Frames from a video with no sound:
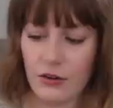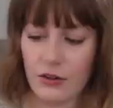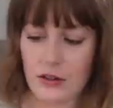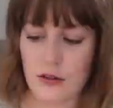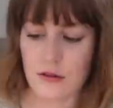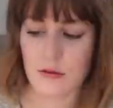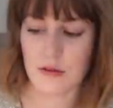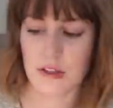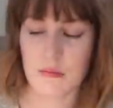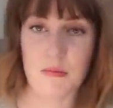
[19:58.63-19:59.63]
You can
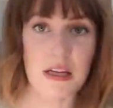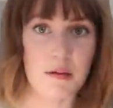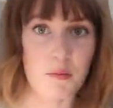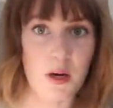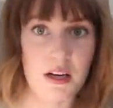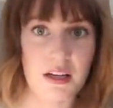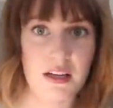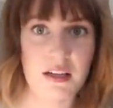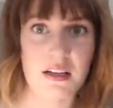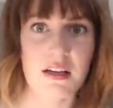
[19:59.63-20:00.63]
make it bright
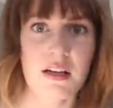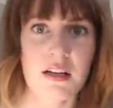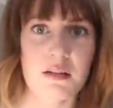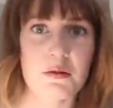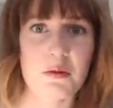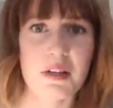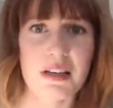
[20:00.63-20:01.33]
again. This is